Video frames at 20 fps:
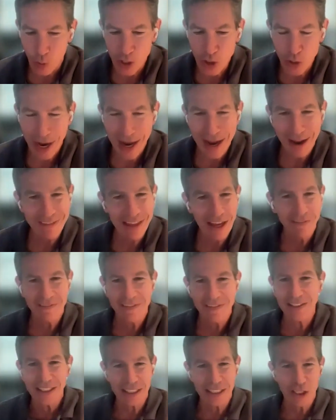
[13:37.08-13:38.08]
when you have
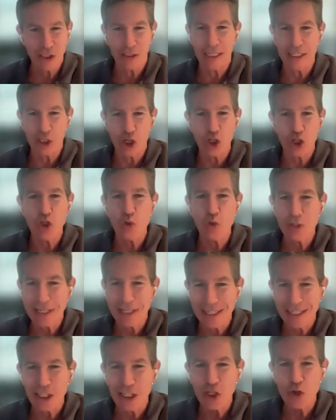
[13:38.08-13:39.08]
that feeling like
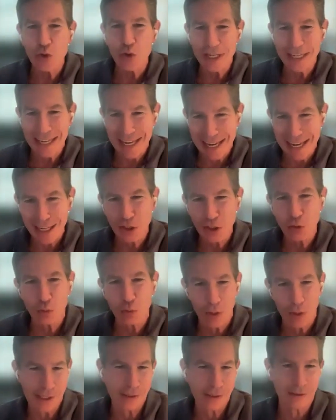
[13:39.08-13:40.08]
you can't
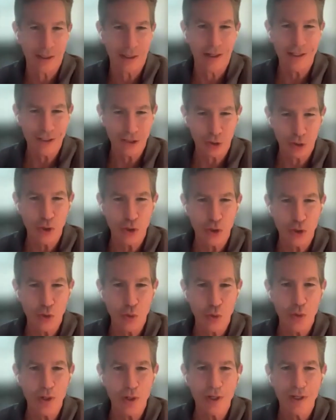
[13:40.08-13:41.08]
rest until
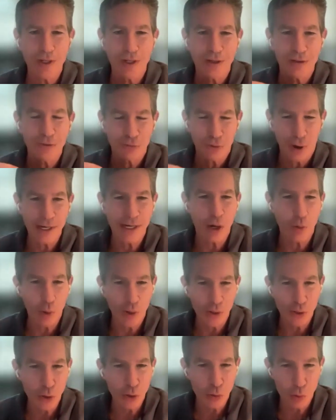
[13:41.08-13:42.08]
you find
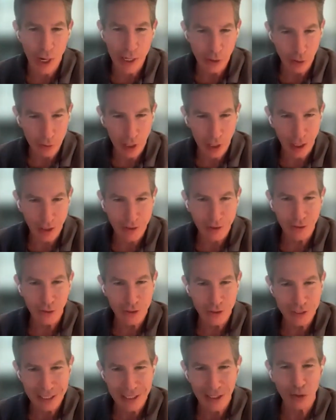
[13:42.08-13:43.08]
out whether you're right or not.
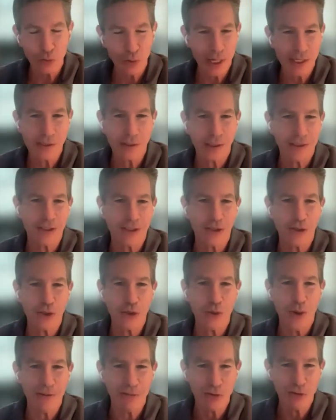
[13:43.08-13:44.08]
You can't rest until
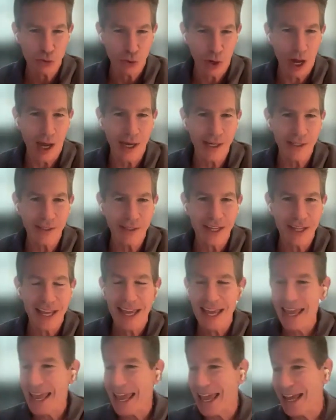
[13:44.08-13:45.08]
you have tried
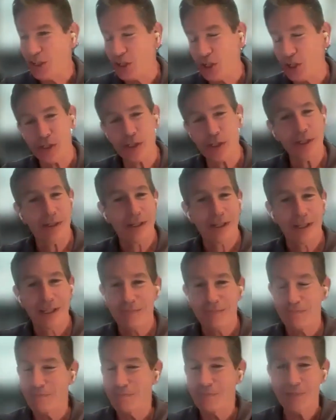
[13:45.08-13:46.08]
and just,
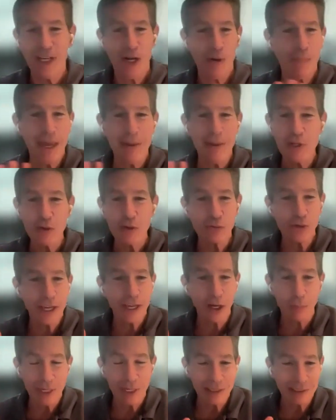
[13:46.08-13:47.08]
maybe you
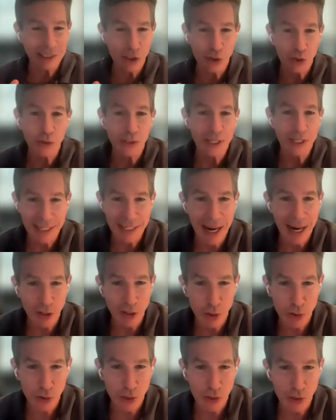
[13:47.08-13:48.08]
fail, but at least you get it out
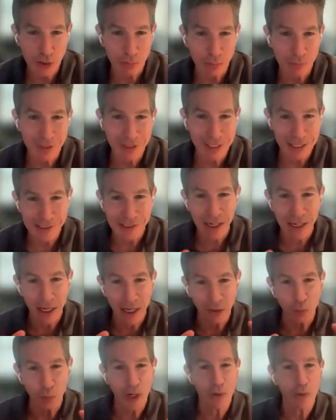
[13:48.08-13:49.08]
of your system. That's
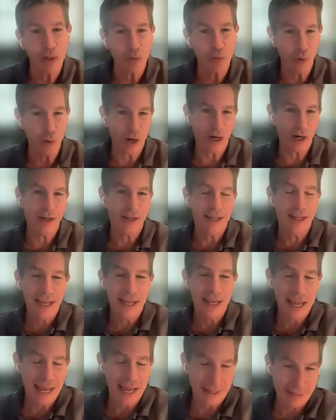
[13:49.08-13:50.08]
kind of where we were
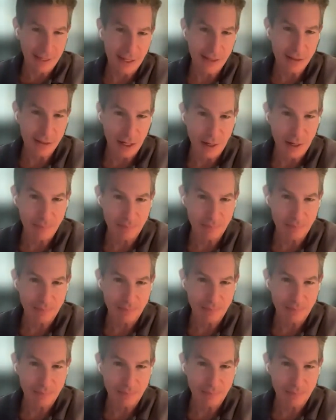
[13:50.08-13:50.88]
at that time.